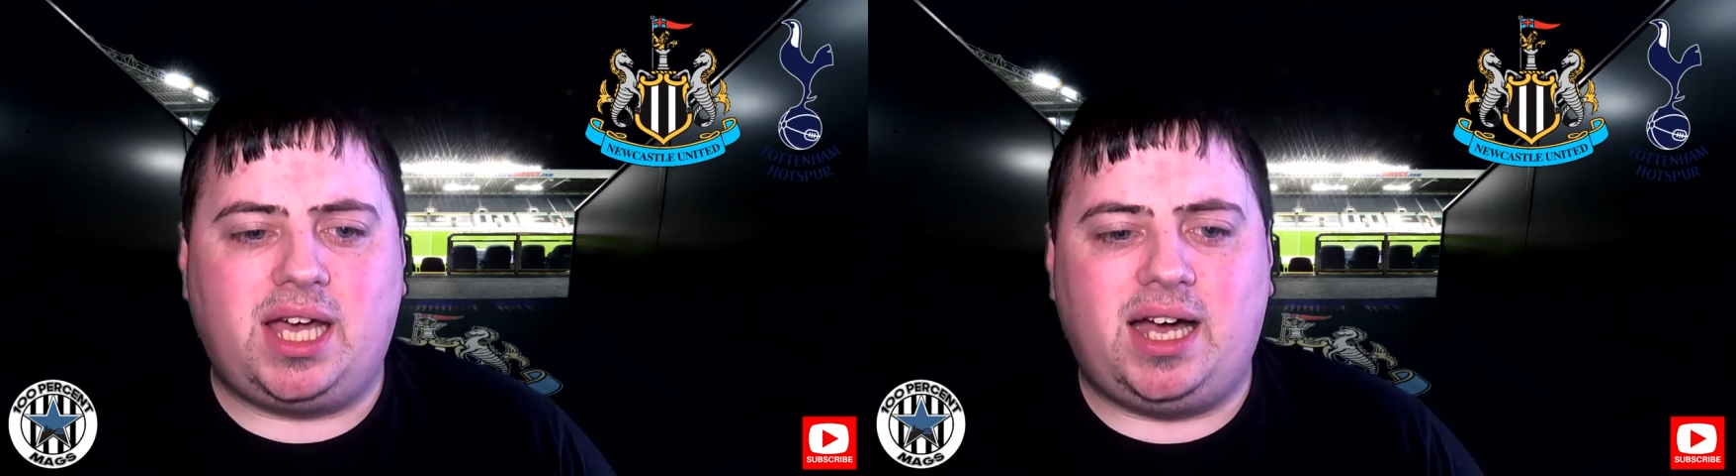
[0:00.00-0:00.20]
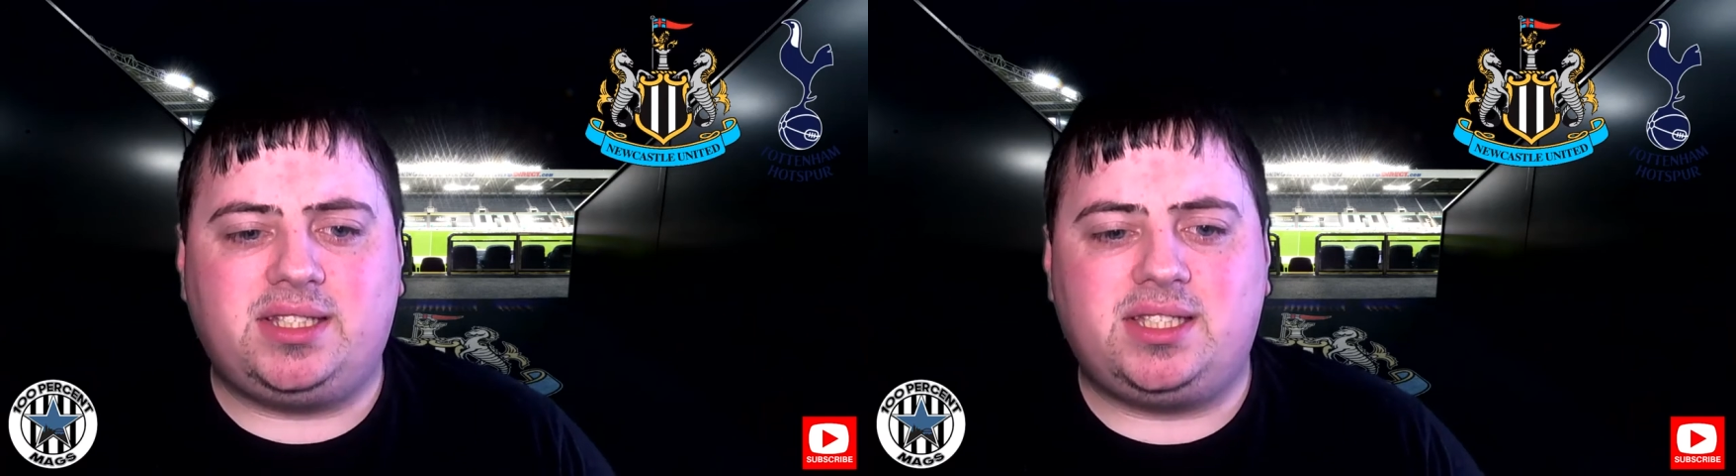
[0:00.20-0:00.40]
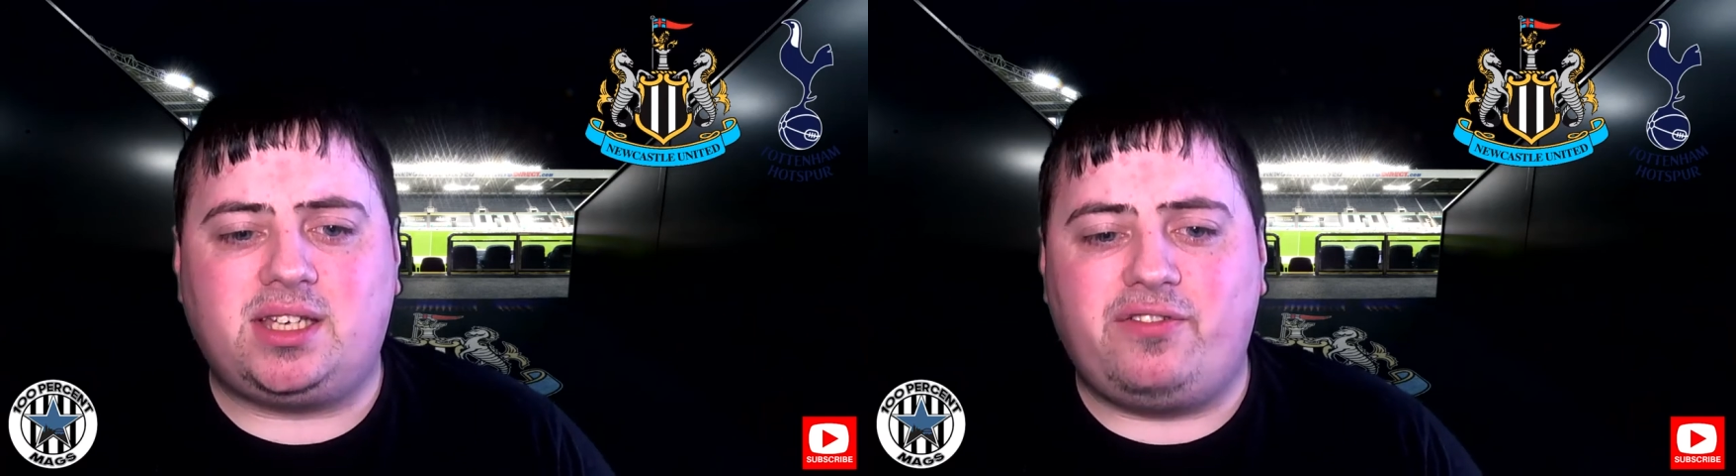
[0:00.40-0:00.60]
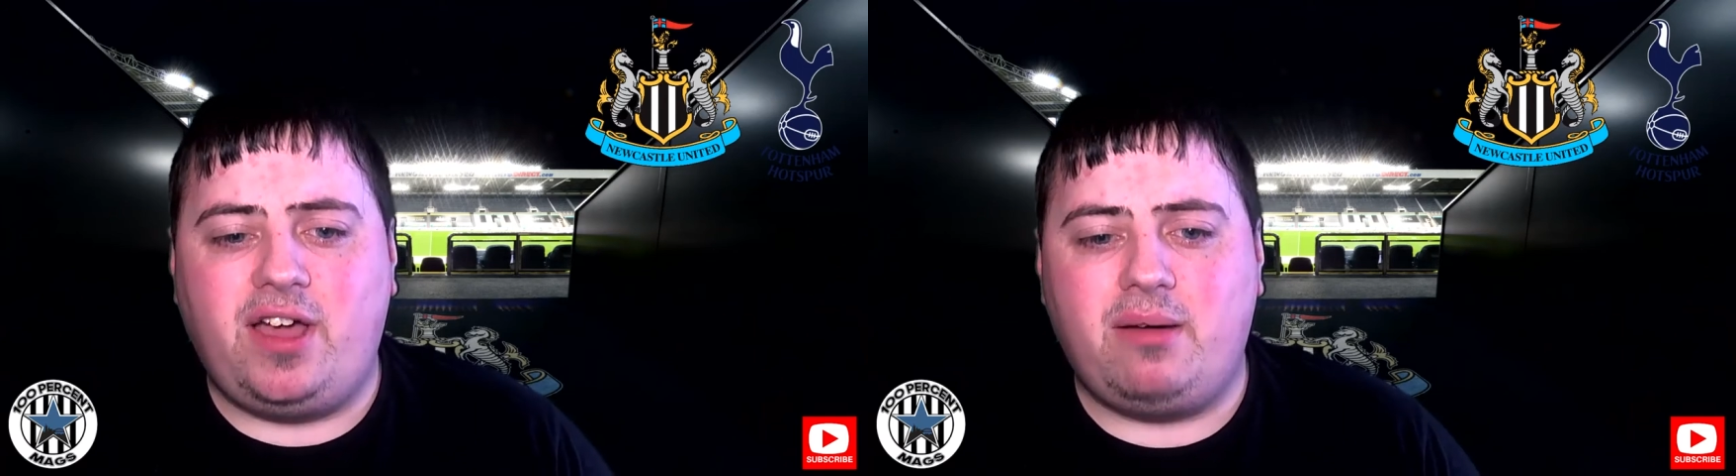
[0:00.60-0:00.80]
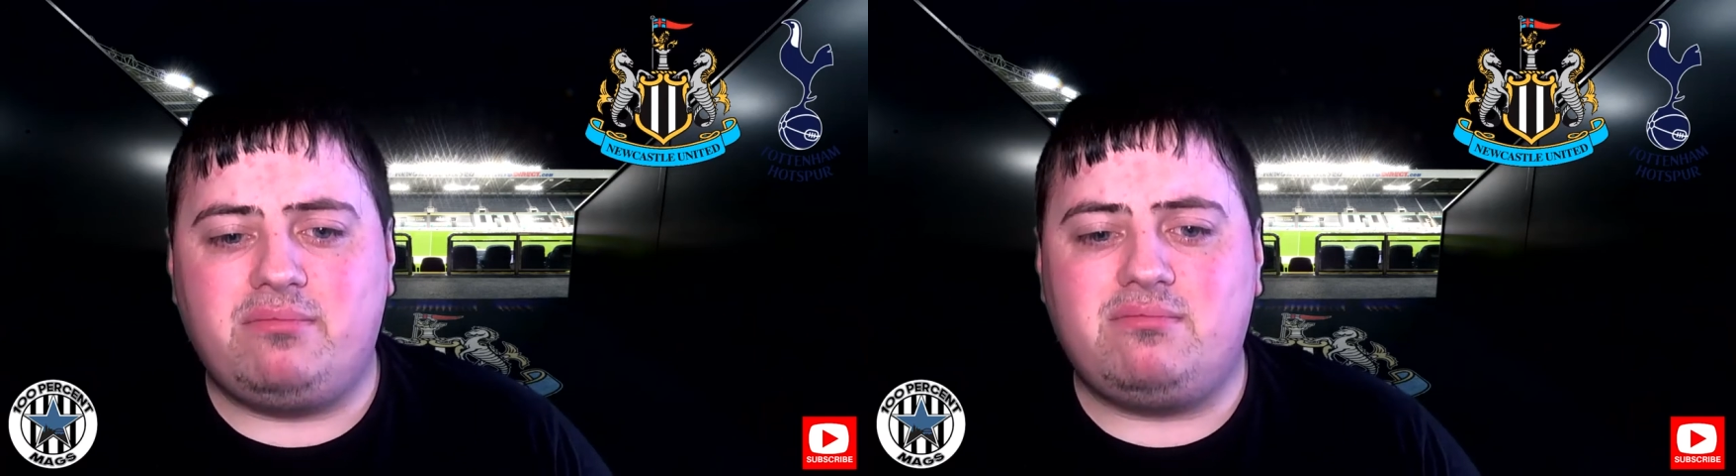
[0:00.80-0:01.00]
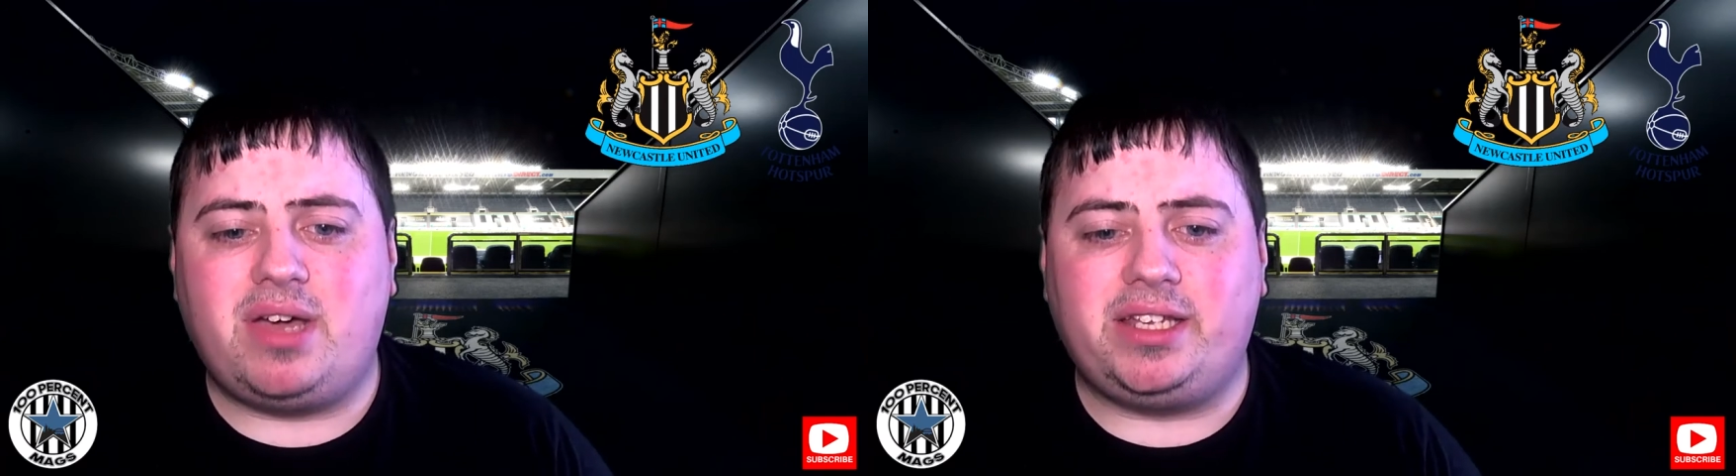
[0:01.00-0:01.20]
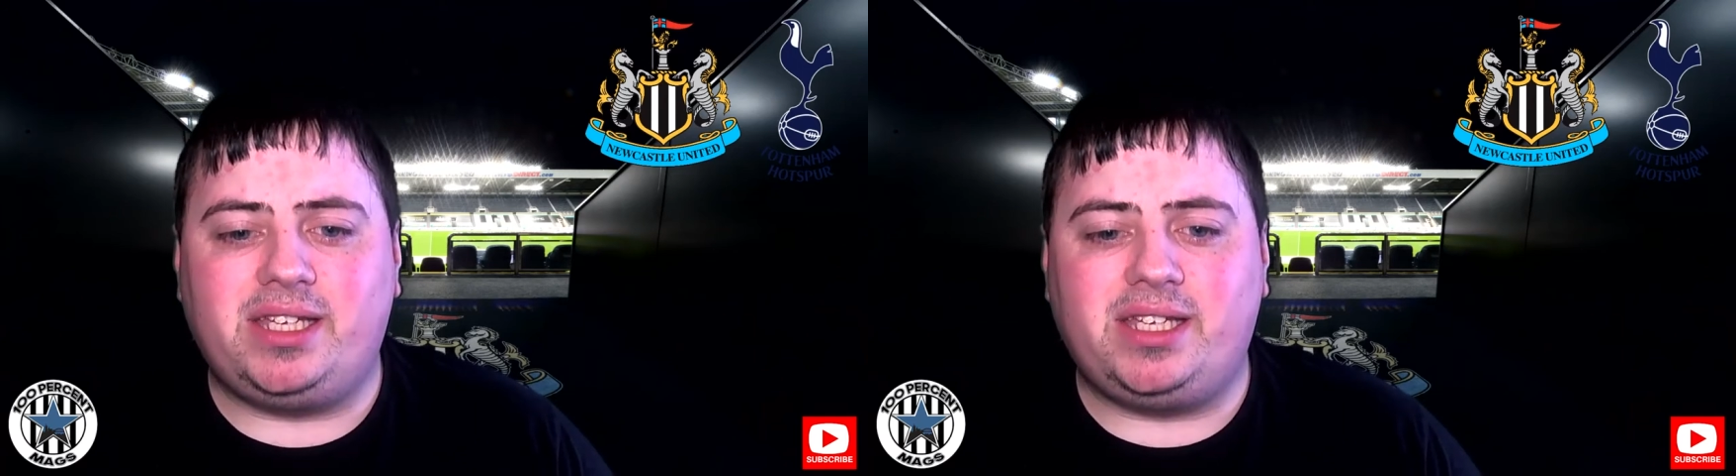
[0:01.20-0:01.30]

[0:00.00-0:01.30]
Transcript: at Southampton, Man